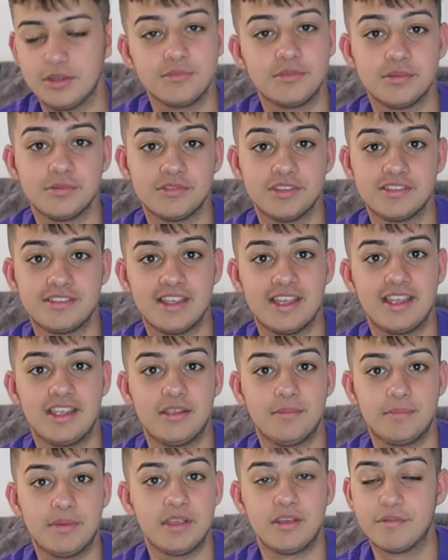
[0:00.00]
Sometimes they
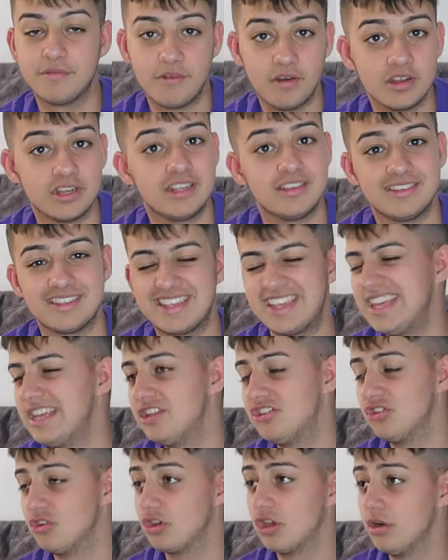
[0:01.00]
say being funny is the
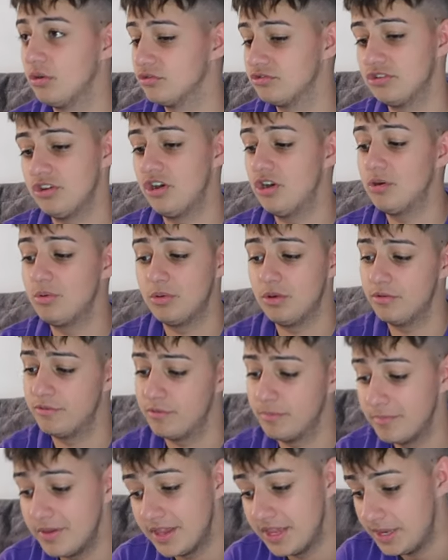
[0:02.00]
key to a girl's heart. Well,
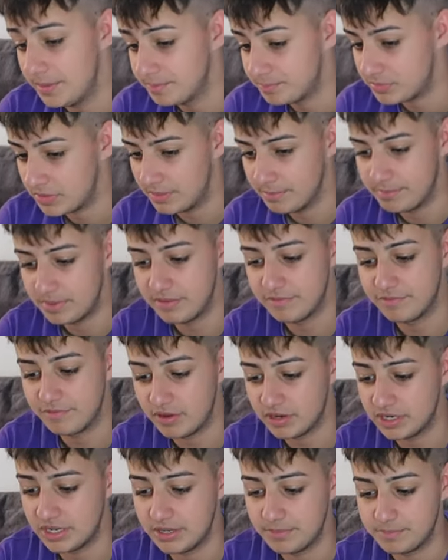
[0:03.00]
for me, being
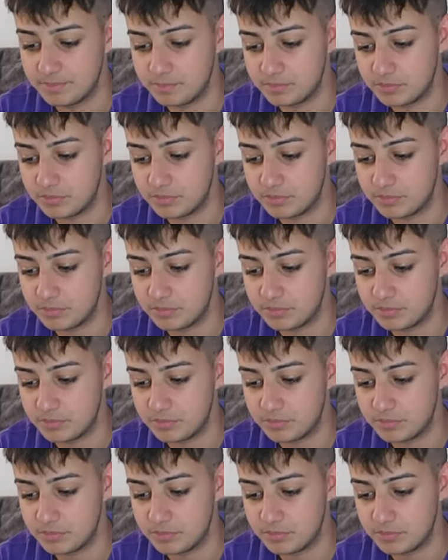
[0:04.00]
funny